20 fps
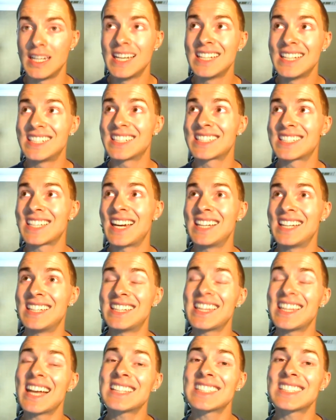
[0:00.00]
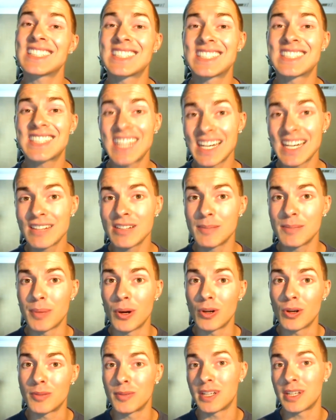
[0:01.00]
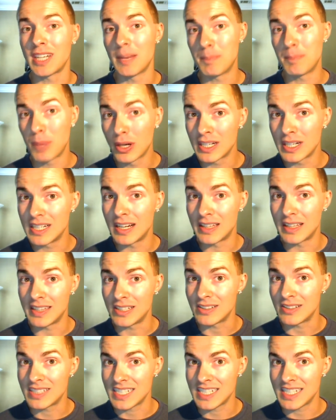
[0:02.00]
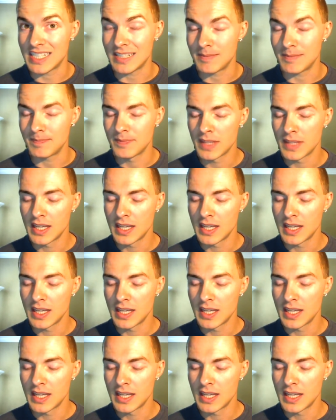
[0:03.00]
decide that that's a scary Pokemon, and put it on their team.